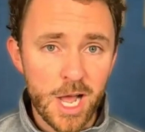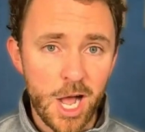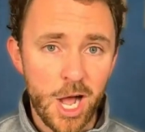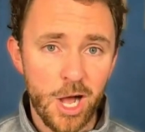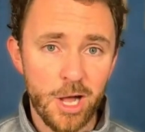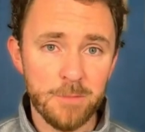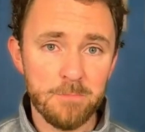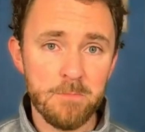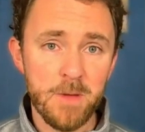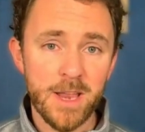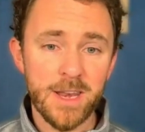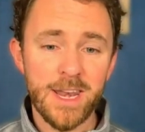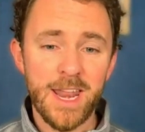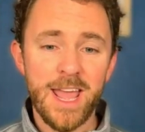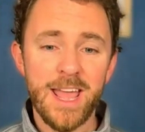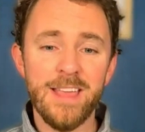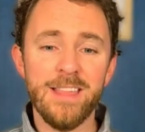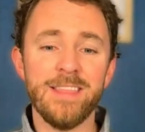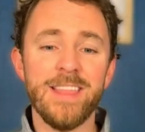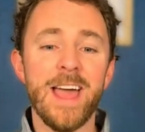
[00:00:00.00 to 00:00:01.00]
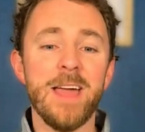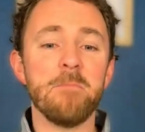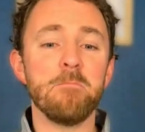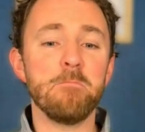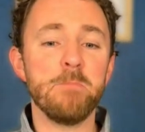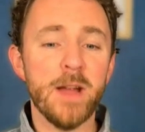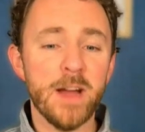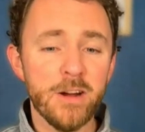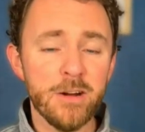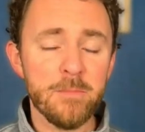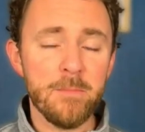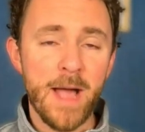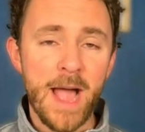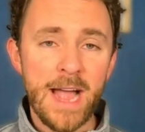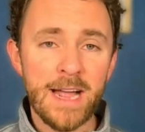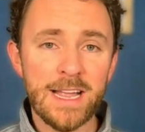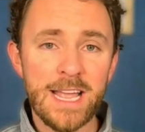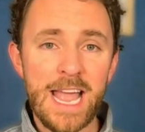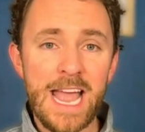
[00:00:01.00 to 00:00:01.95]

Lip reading: on Monday that Merrimack